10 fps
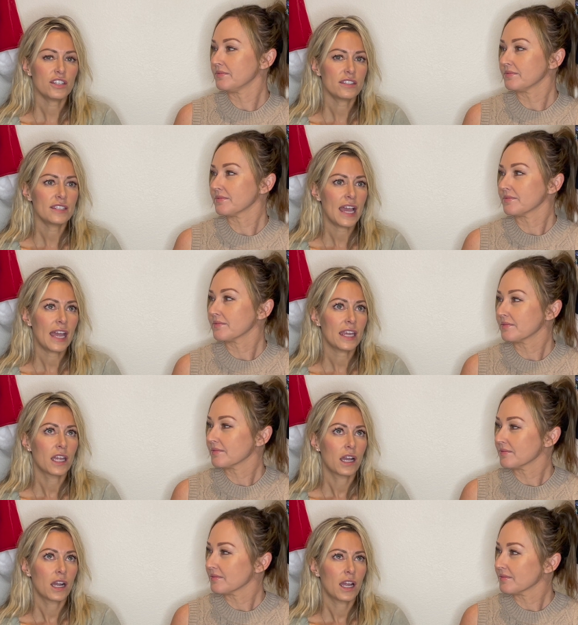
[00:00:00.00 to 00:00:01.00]
Speaker 1: just say,
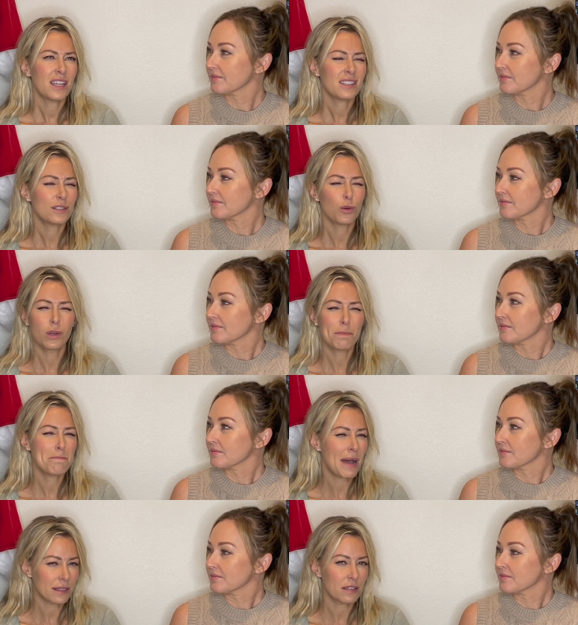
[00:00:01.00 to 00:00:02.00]
is this all a
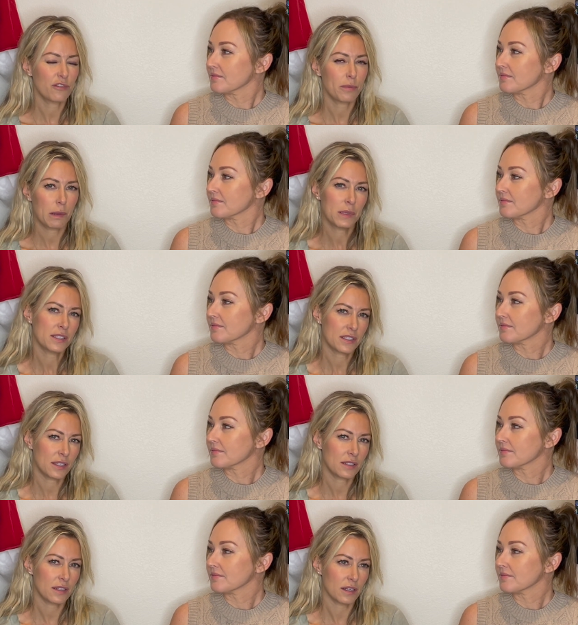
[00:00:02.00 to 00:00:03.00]
massive publicity
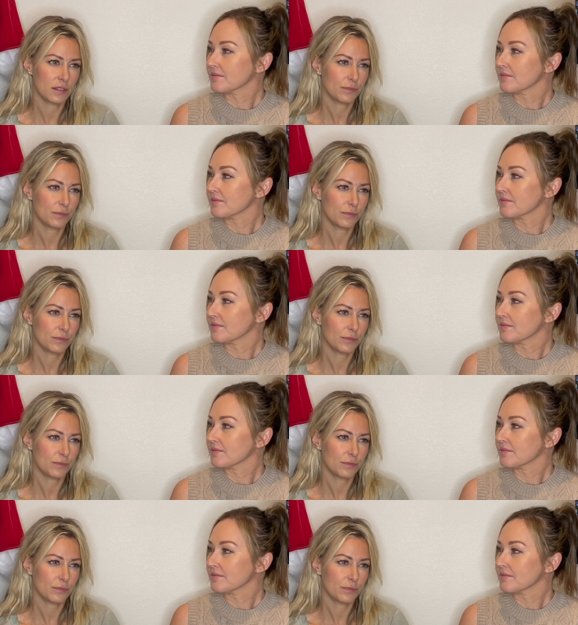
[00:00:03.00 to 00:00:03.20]
stunt?